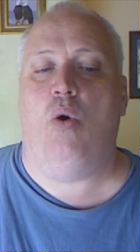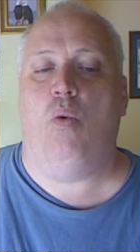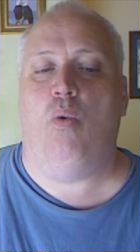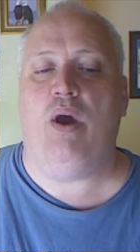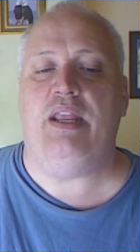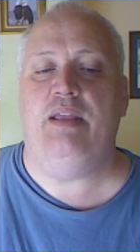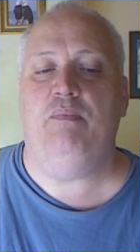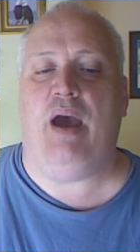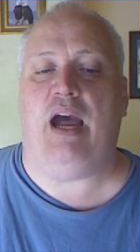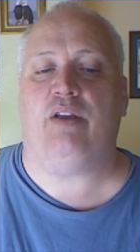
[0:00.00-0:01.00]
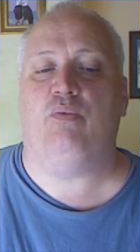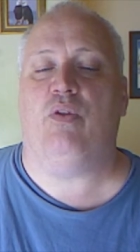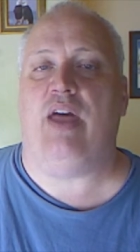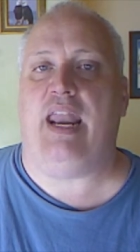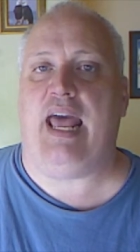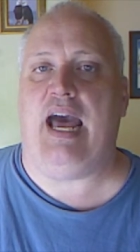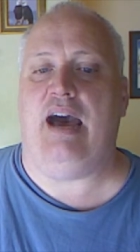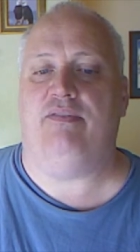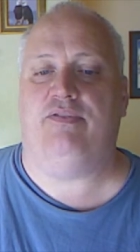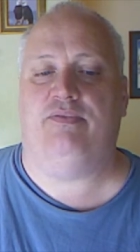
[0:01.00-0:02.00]
what impact will that
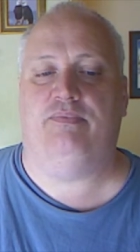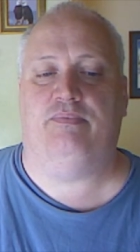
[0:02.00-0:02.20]
have?